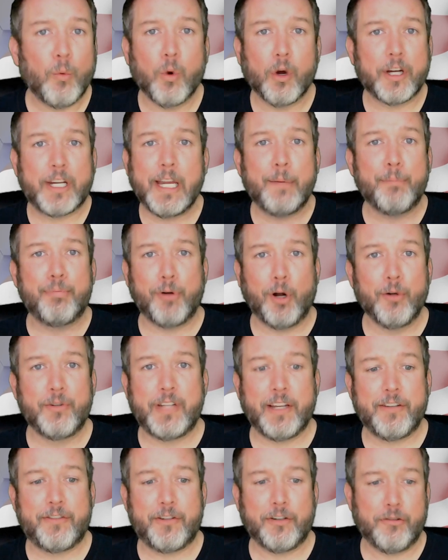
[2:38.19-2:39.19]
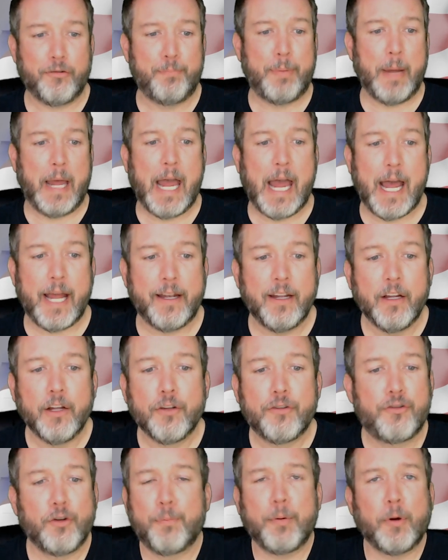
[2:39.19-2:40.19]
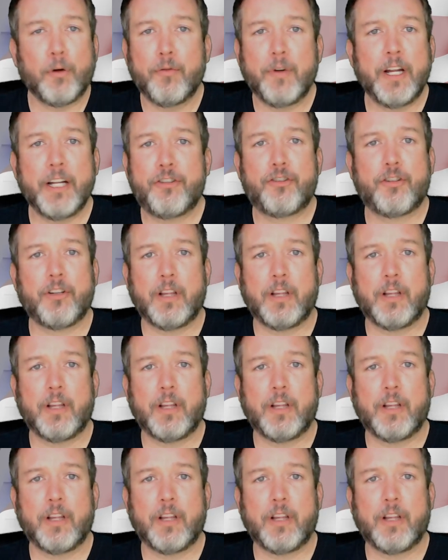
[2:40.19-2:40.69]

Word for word: working protesters bad, super rich,